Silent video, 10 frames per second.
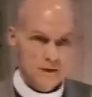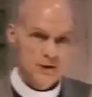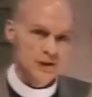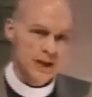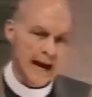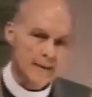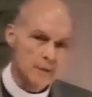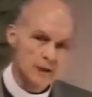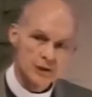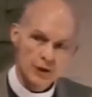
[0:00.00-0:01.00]

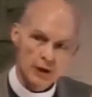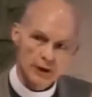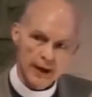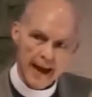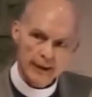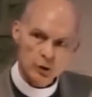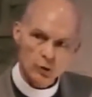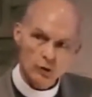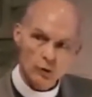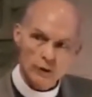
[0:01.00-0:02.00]
Simon's
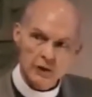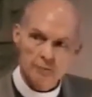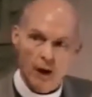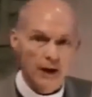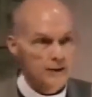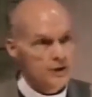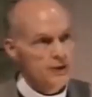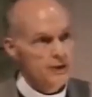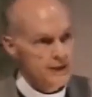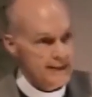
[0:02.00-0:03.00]
natural response
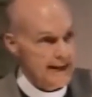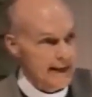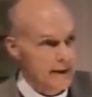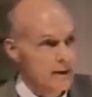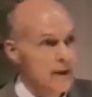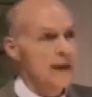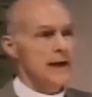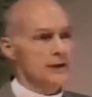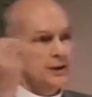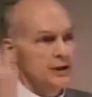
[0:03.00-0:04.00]
to sin
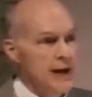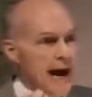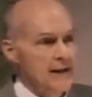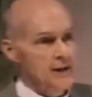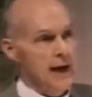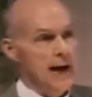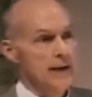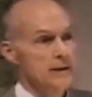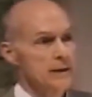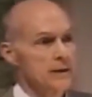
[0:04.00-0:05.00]
is to
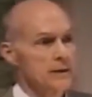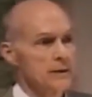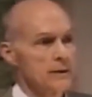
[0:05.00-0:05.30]
chastise.